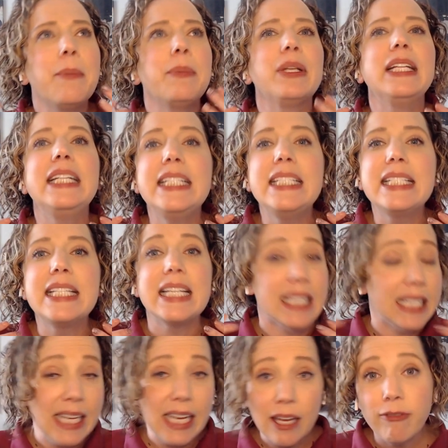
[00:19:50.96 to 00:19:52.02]
Please
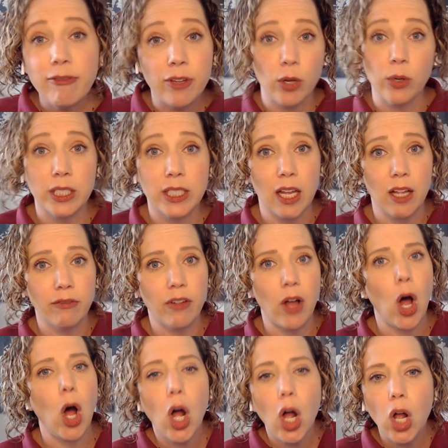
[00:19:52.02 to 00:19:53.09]
give yourself
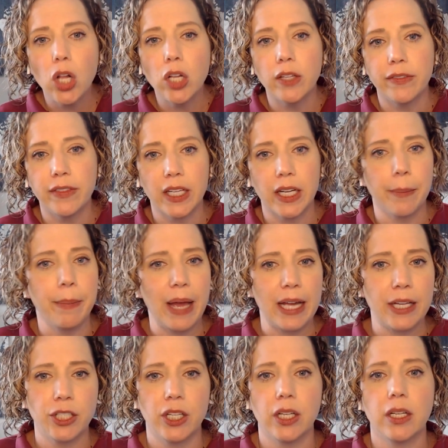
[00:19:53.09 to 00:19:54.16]
all of the
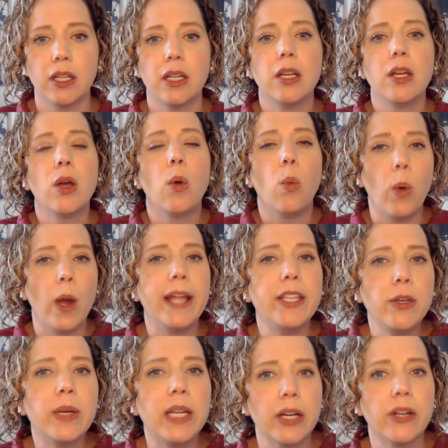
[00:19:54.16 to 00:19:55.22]
compassion when
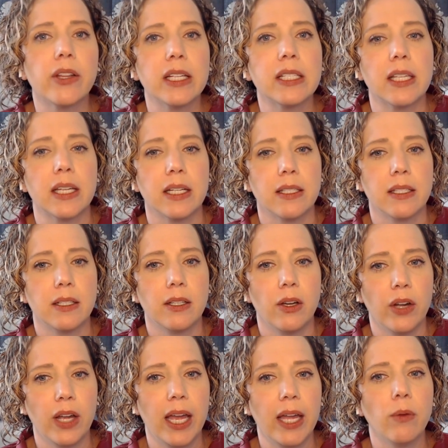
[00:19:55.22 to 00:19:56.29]
you hear this list,
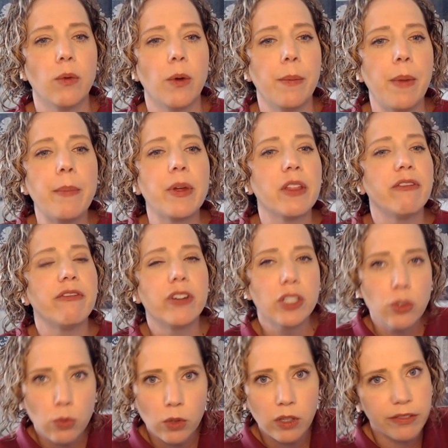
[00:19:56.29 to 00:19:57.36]
okay? Remember the
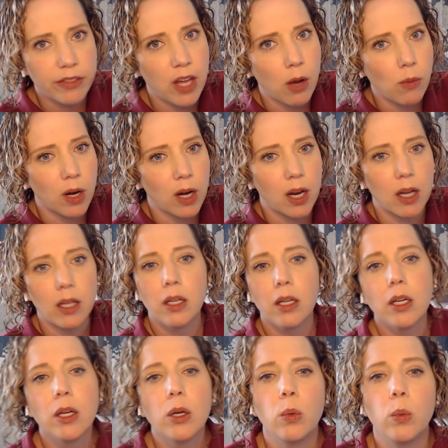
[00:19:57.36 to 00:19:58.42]
first rule of thought work.
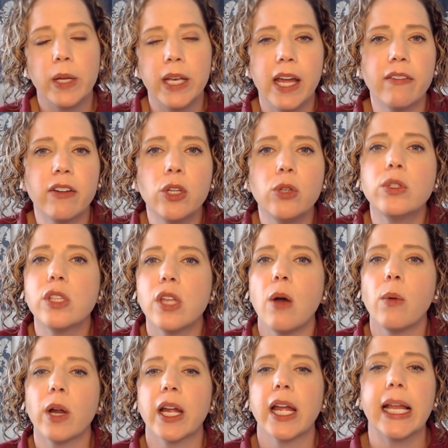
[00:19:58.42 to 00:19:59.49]
We never use
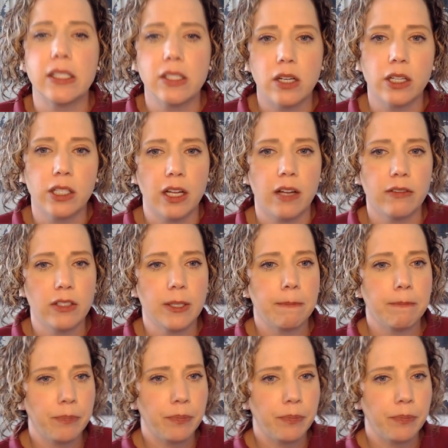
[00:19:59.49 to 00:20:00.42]
thought work against ourselves.